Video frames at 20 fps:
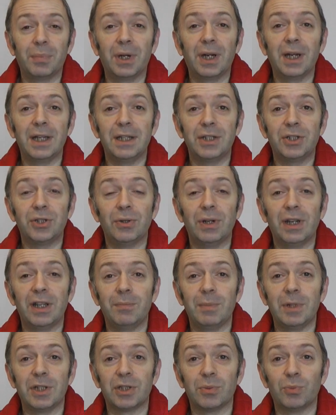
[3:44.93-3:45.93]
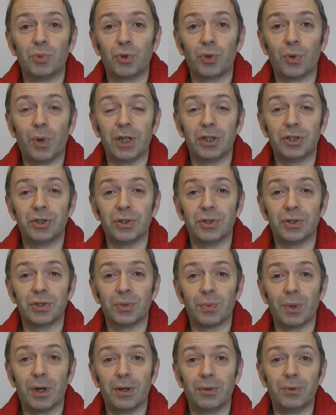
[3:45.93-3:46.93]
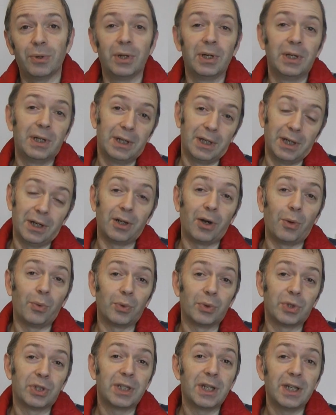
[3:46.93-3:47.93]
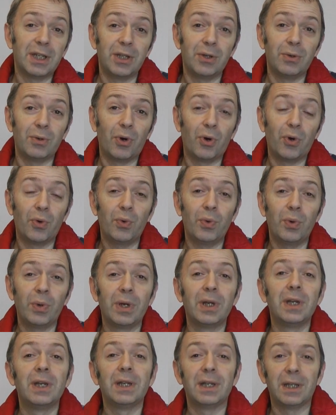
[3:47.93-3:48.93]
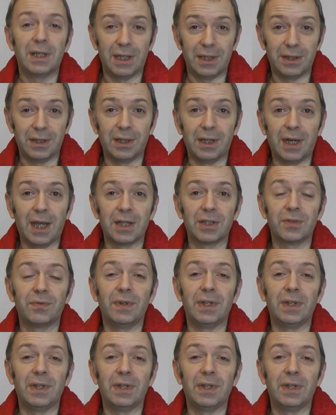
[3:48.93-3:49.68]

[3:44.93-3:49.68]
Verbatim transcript: Please do leave me some more questions as well, and I will see you all in the next